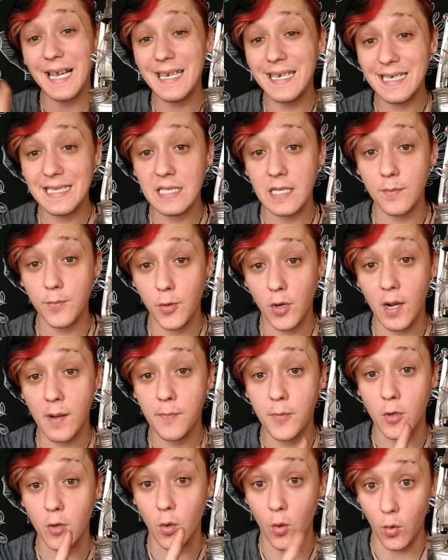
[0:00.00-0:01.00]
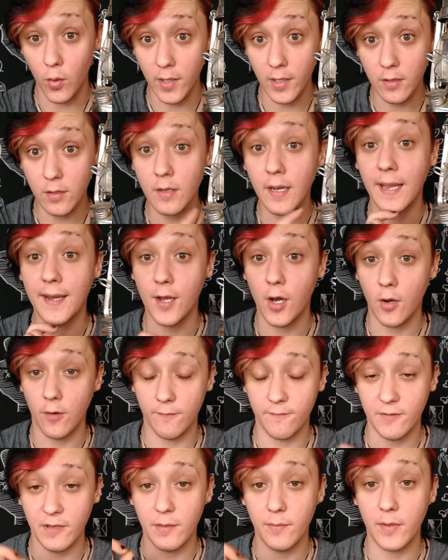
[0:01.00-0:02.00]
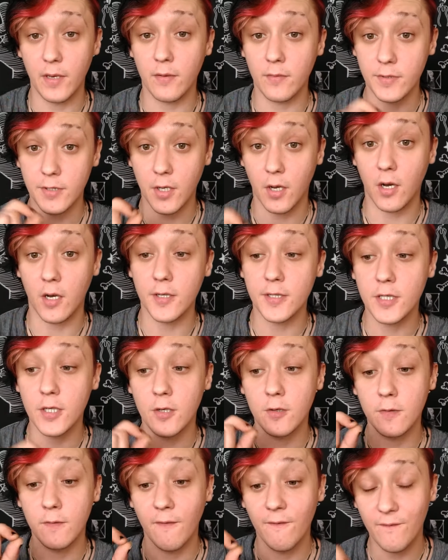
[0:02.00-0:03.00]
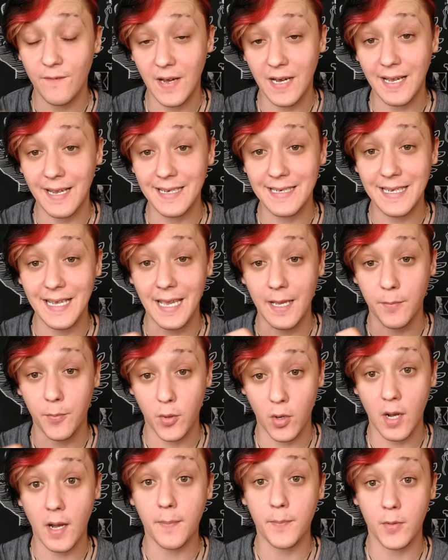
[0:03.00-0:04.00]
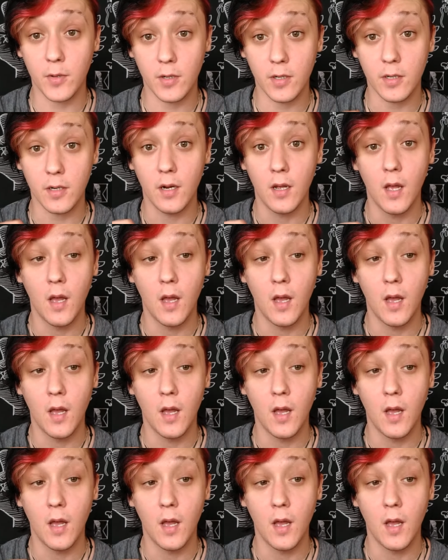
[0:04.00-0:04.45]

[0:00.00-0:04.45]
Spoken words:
I get the proper oil and hopefully be able to also find a proper